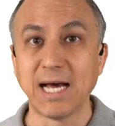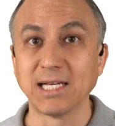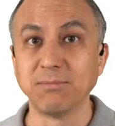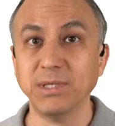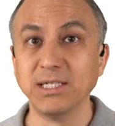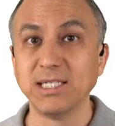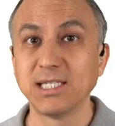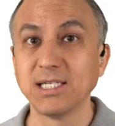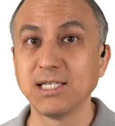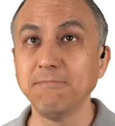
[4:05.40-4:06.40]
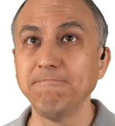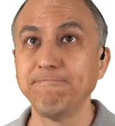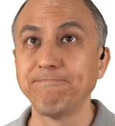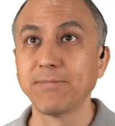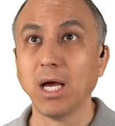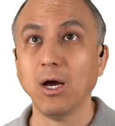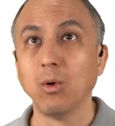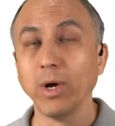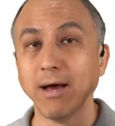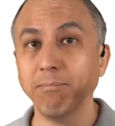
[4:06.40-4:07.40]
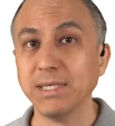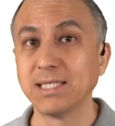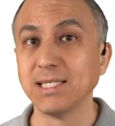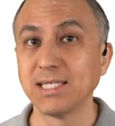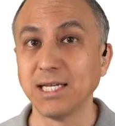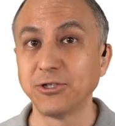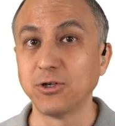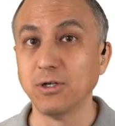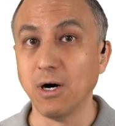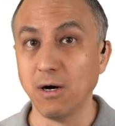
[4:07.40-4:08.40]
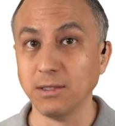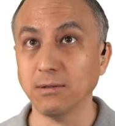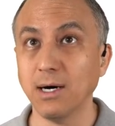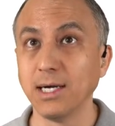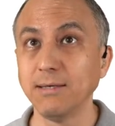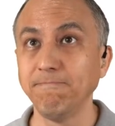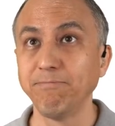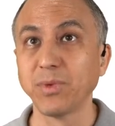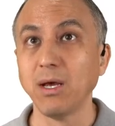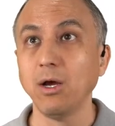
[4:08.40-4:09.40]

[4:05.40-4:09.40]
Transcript: a SaaS billing system. We have Business Central Online.